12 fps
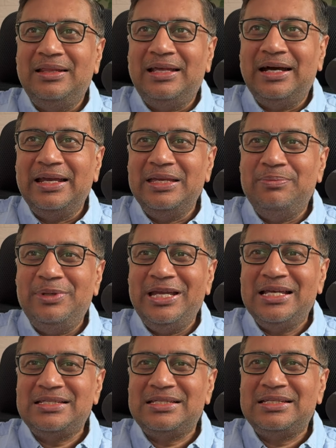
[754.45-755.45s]
the
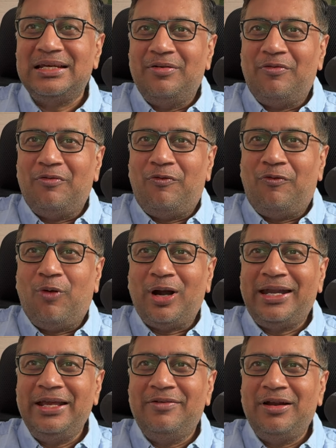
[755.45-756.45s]
EPS
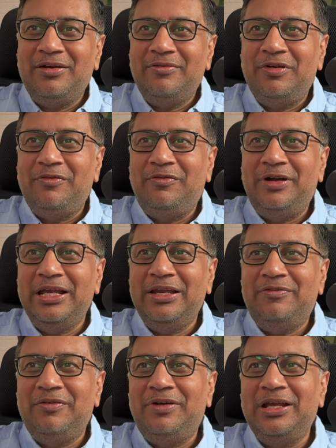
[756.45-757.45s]
41, 50,
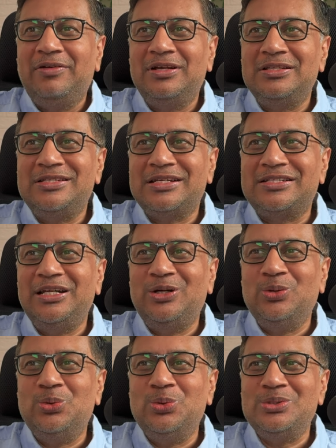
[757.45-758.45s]
51,
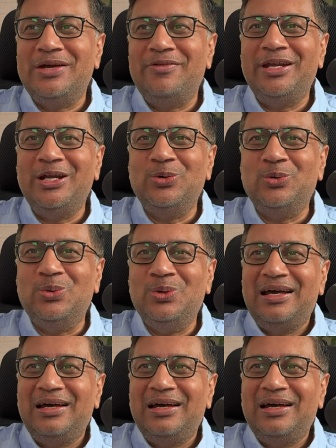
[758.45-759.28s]
62, 72.